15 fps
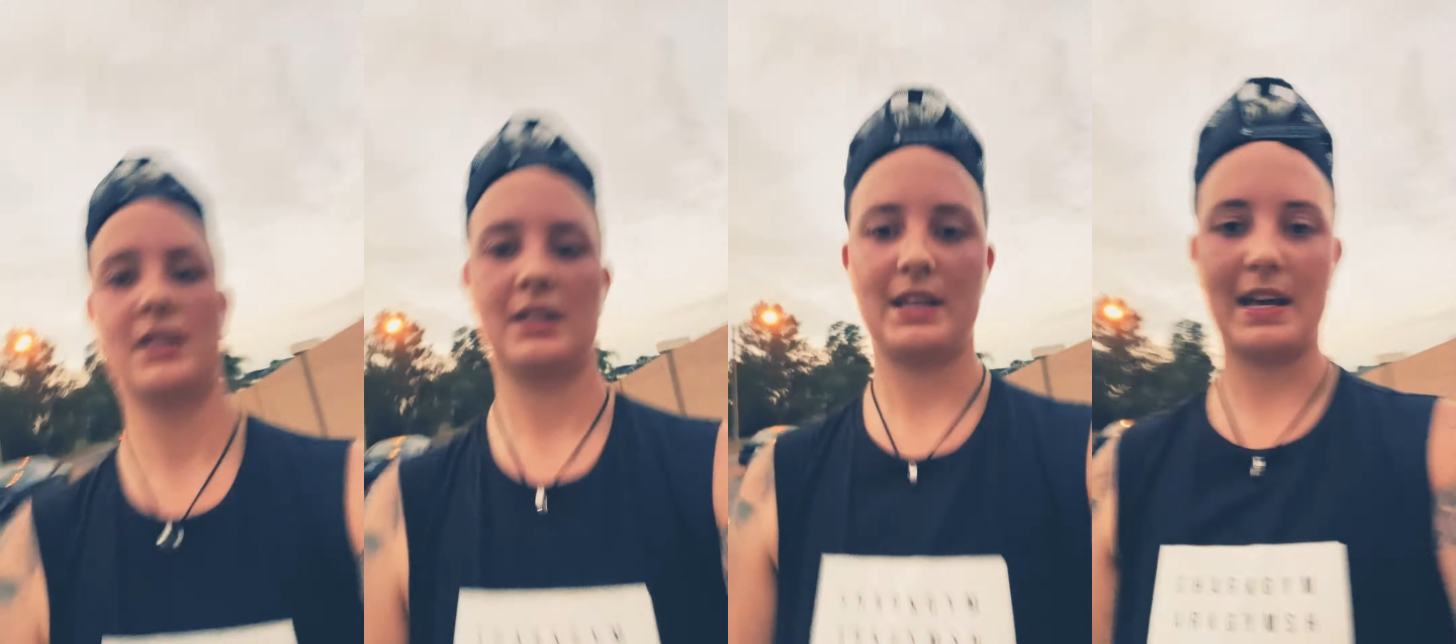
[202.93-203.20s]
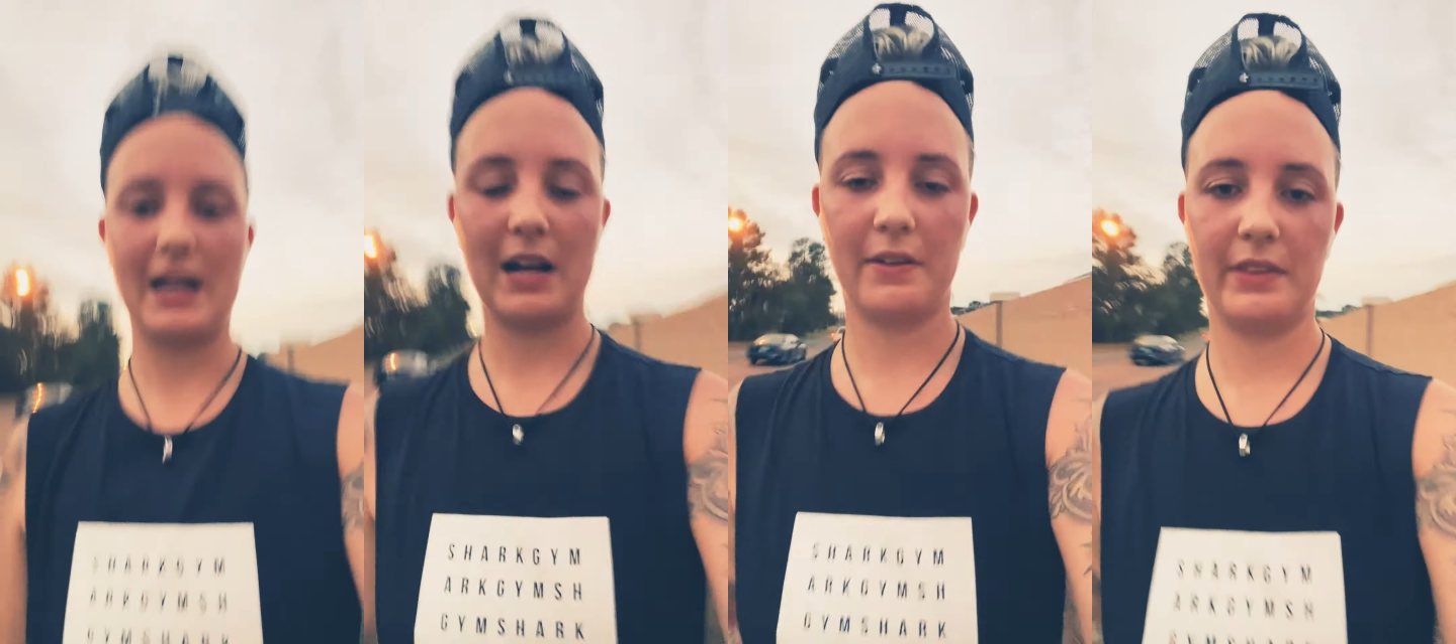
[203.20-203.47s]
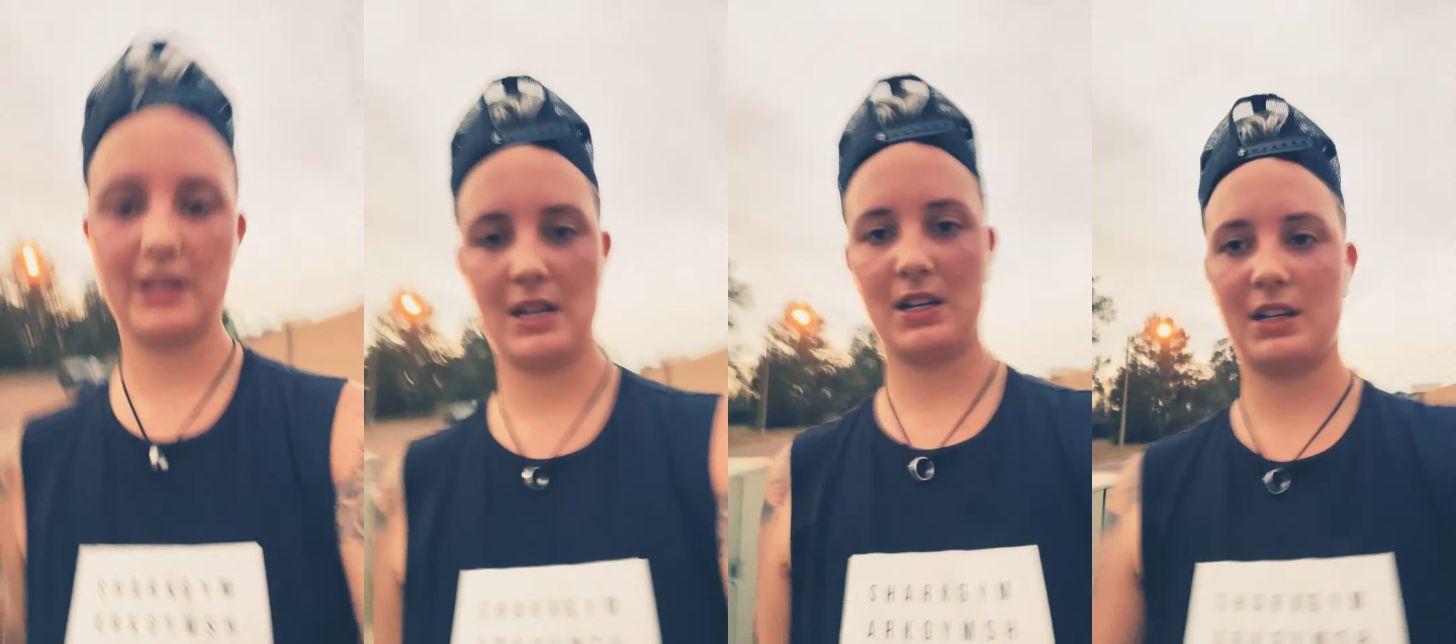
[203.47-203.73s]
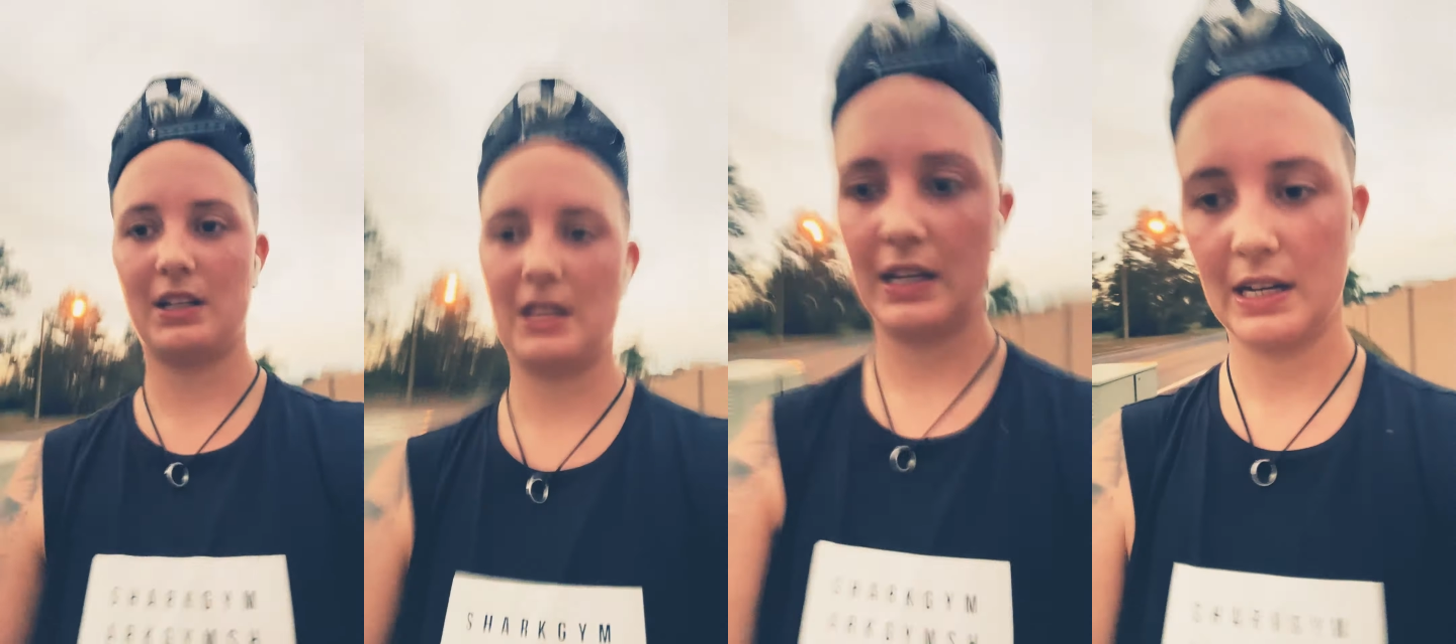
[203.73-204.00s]
get out there,
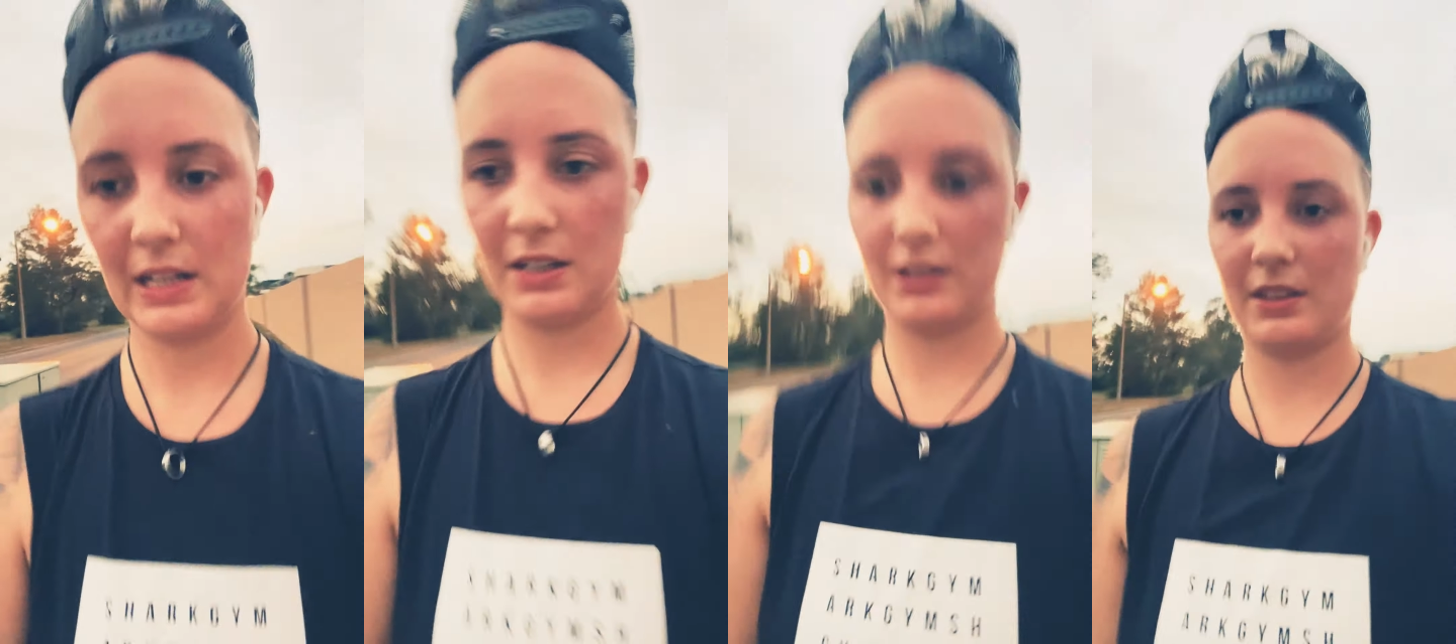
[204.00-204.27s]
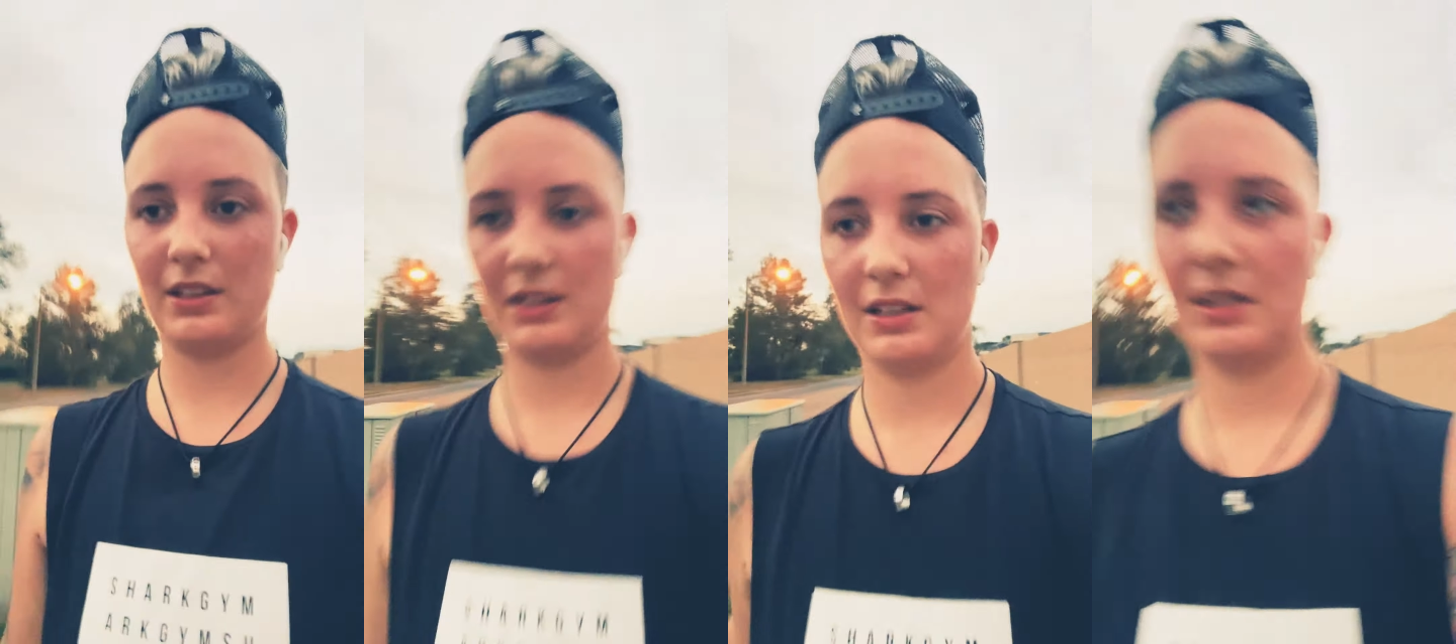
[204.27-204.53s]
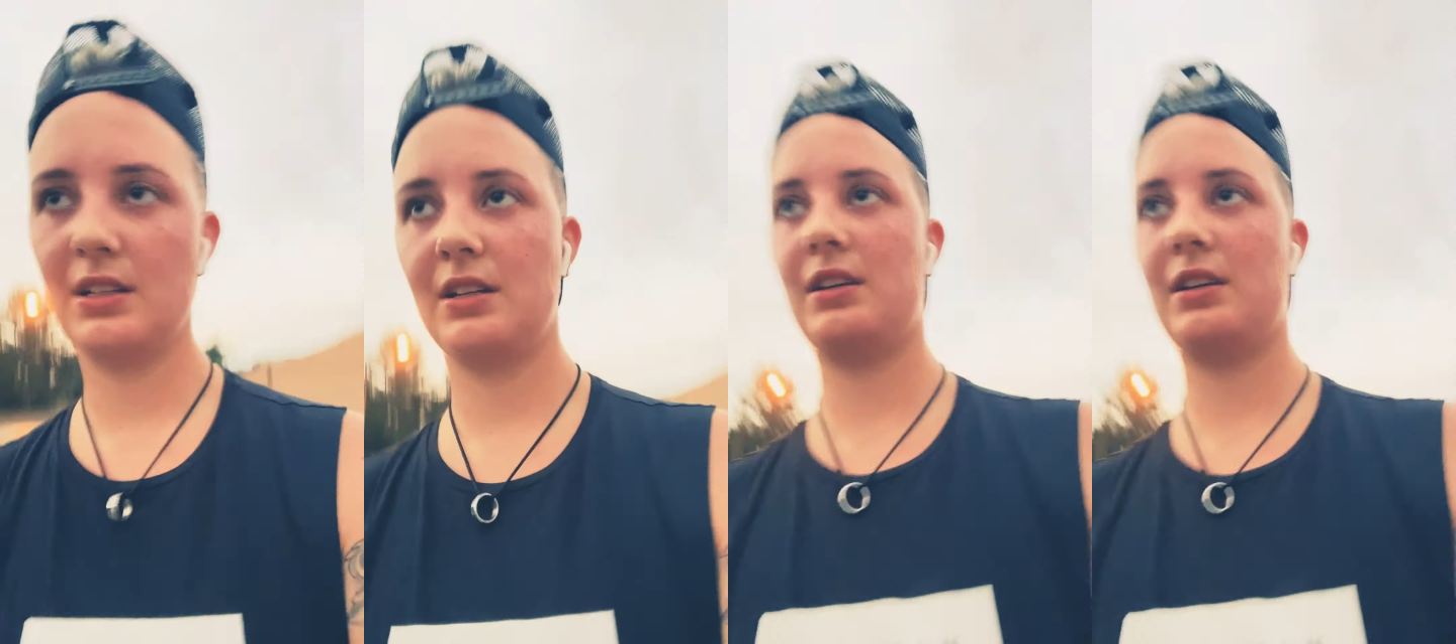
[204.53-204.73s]
get healthy,